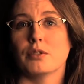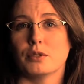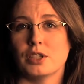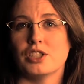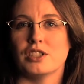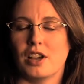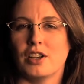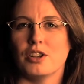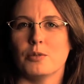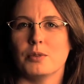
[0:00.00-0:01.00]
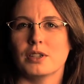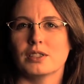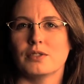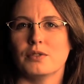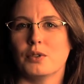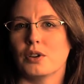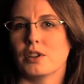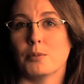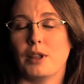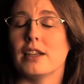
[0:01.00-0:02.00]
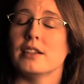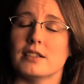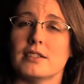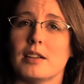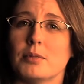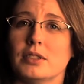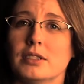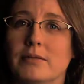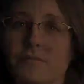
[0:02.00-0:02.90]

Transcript: of Christian audiobooks for the blind and disabled.